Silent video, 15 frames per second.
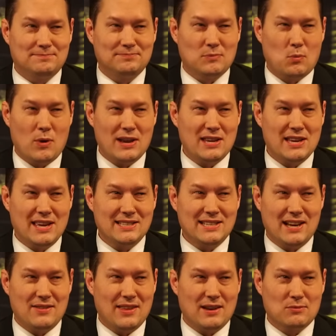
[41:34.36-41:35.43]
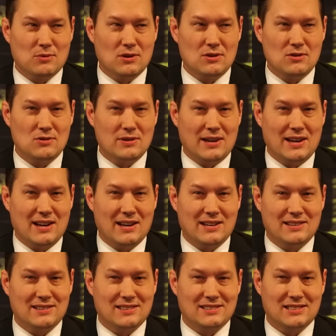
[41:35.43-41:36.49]
when you get down that road
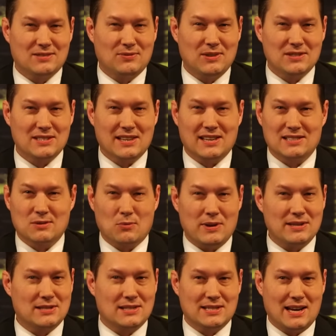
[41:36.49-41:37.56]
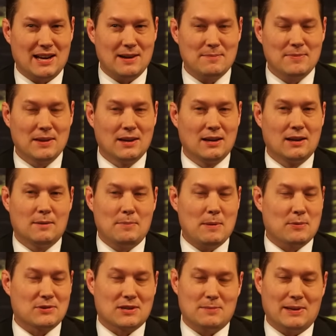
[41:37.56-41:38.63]
and it just feels like it's a waste of time,
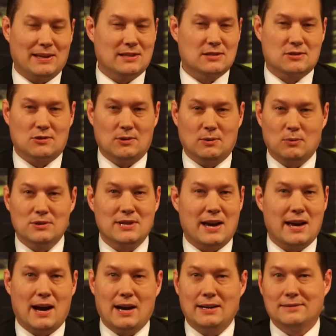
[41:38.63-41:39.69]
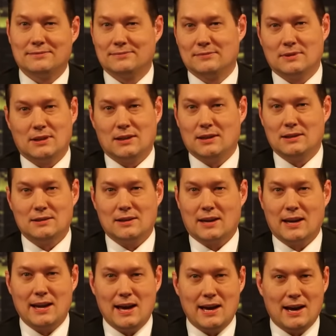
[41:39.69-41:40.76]
people are just gonna be like, screw it. Where's AI?
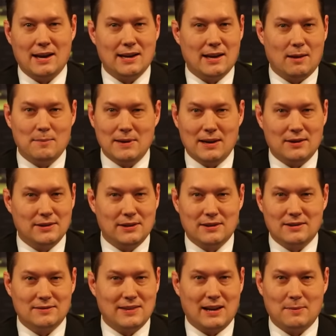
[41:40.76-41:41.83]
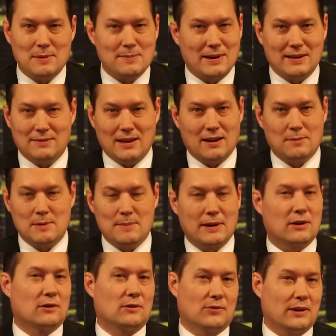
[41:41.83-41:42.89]
Can AI help me out here? That'll be my
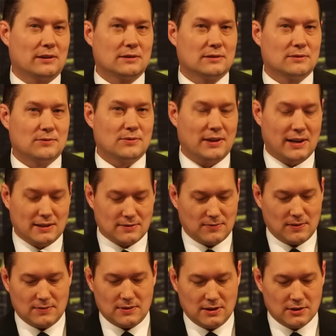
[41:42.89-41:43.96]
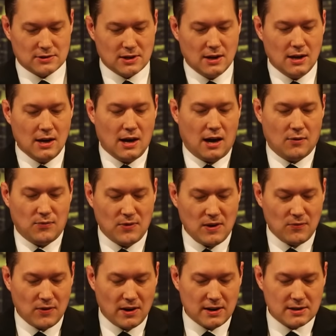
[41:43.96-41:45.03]
girlfriend for the next 50 years.
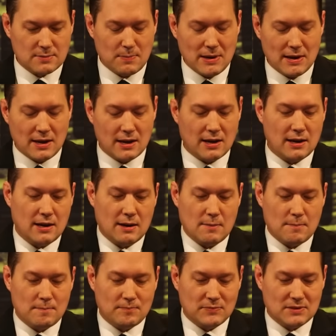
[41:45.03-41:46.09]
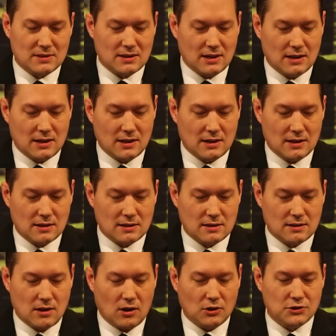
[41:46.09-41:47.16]
FIFA is being
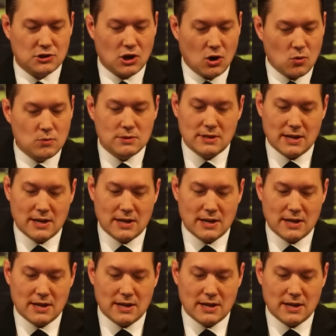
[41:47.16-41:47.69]
called tone